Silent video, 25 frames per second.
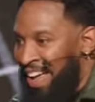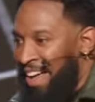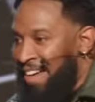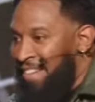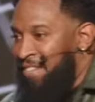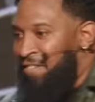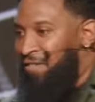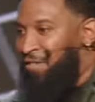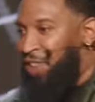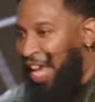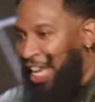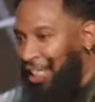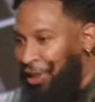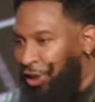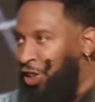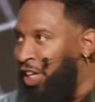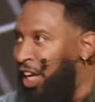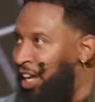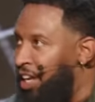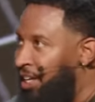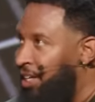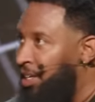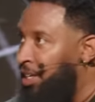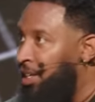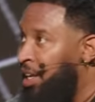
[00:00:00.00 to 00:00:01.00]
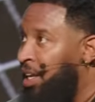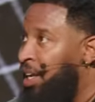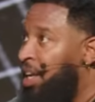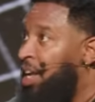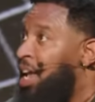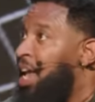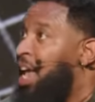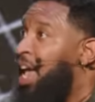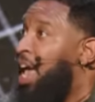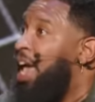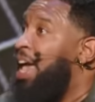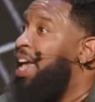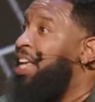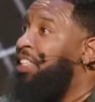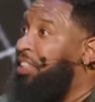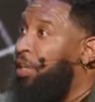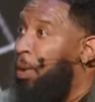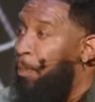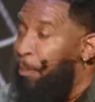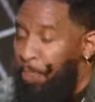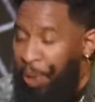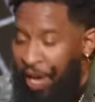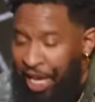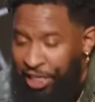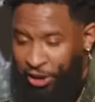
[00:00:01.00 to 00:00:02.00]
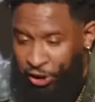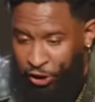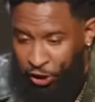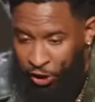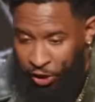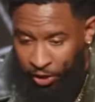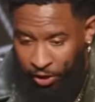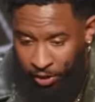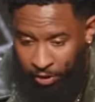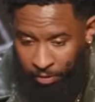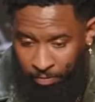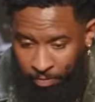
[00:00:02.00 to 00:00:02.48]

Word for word: vision is a picture